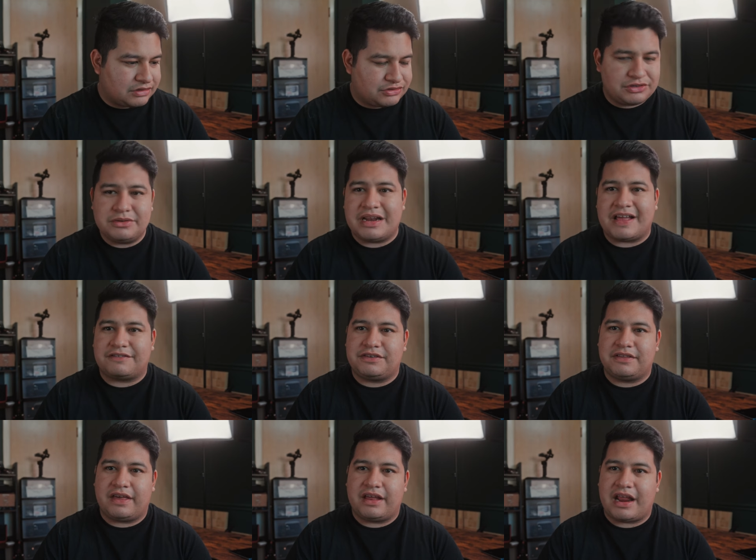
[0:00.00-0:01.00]
Soon
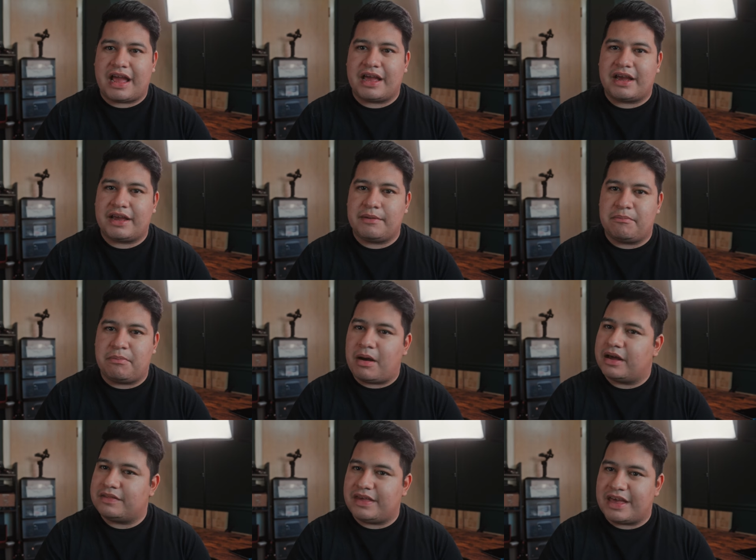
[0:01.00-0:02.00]
after that, I
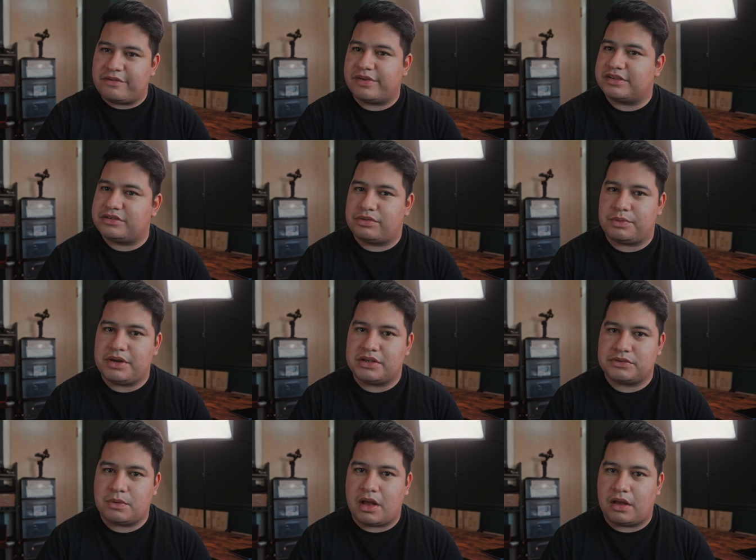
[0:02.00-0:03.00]
bought the FX3
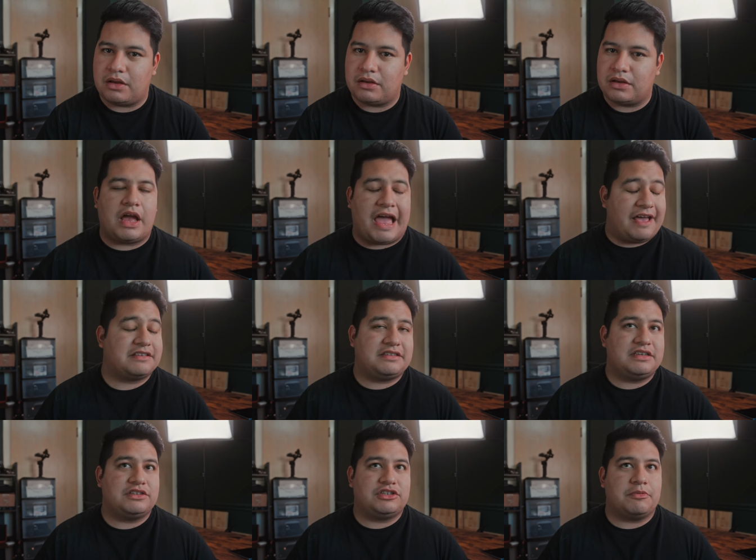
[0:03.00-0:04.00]
as well. I have
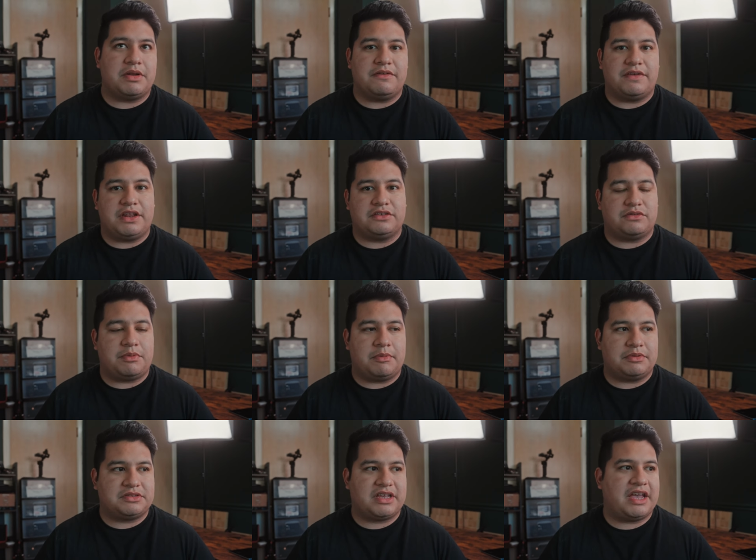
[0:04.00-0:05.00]
seen so many videos of
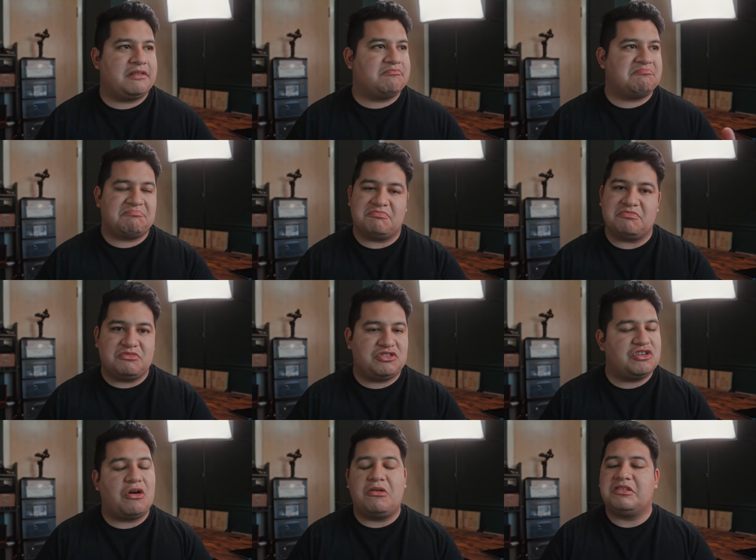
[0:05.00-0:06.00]
people saying,
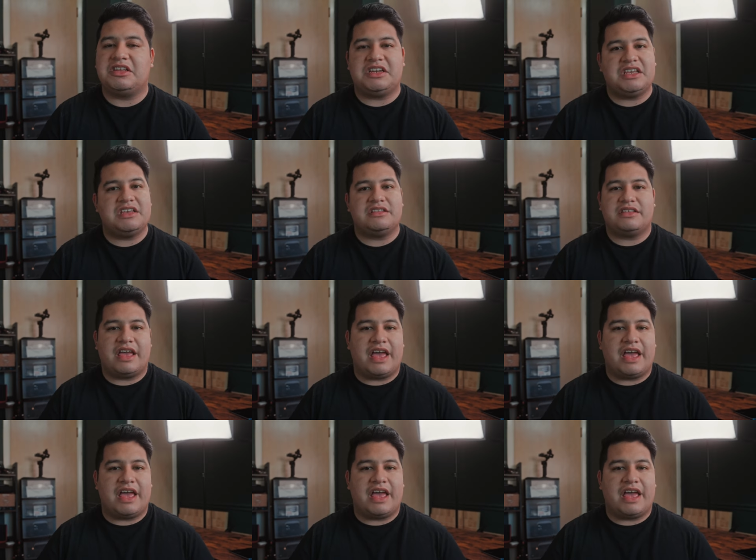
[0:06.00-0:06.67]
you only need the